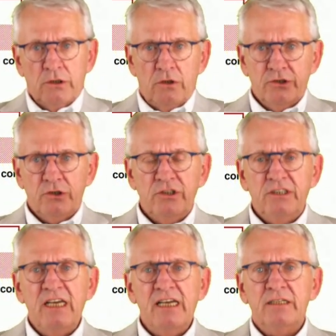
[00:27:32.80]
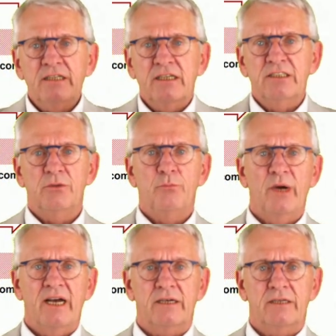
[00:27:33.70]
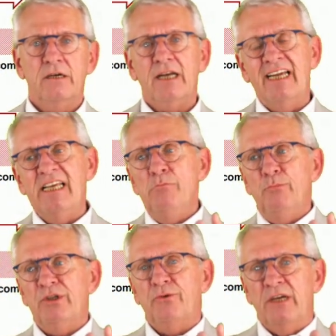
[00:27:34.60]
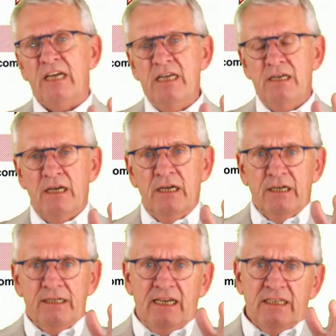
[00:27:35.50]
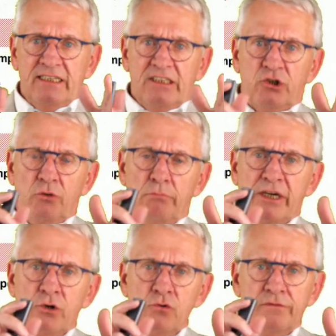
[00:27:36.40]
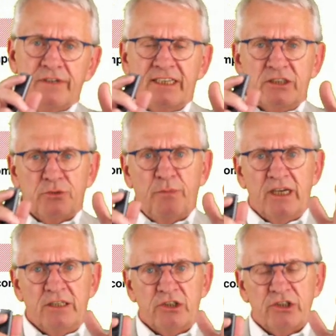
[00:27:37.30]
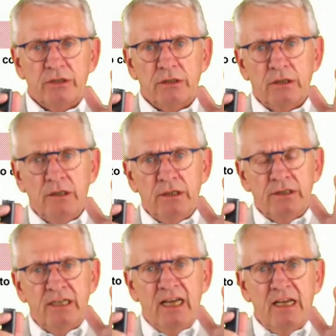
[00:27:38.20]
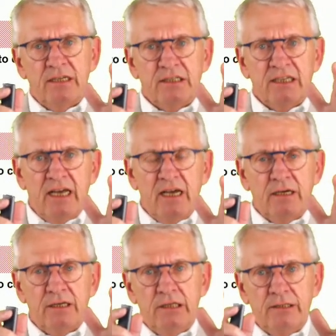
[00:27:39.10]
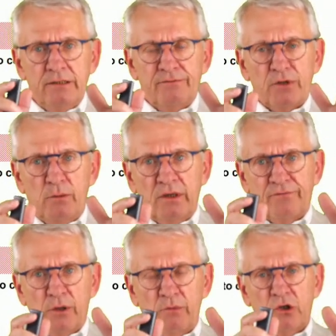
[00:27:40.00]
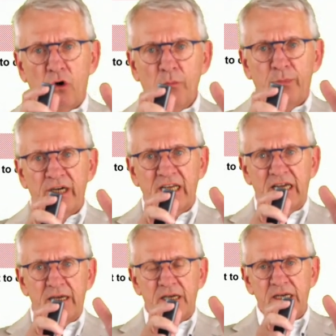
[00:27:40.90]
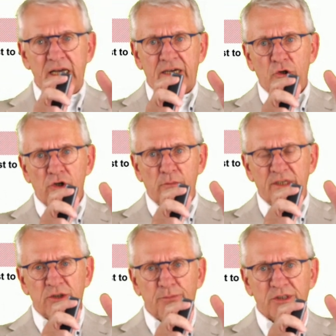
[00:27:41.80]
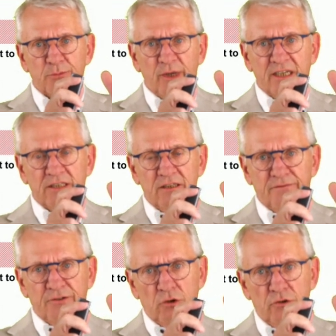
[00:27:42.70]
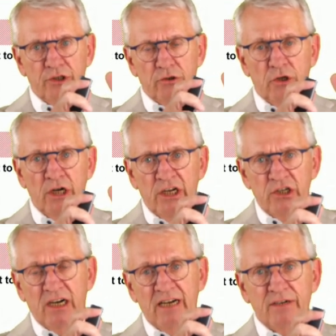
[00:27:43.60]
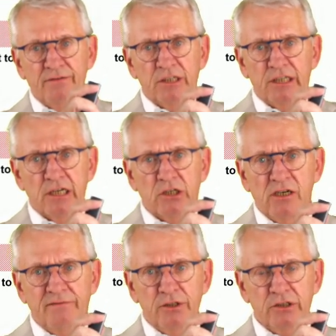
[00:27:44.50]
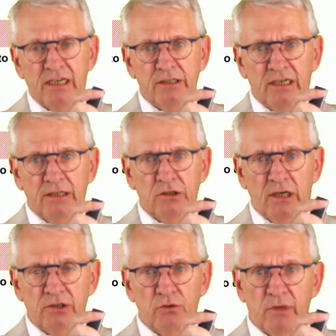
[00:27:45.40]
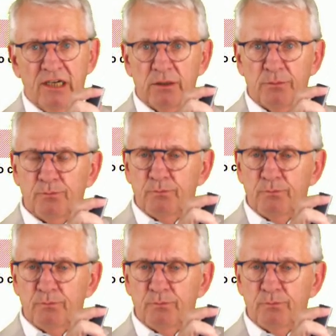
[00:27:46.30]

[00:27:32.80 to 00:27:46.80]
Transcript: So also there is a barrier, and in between, that is your maneuvering space. From a company economics perspective, you have everything covered and you make a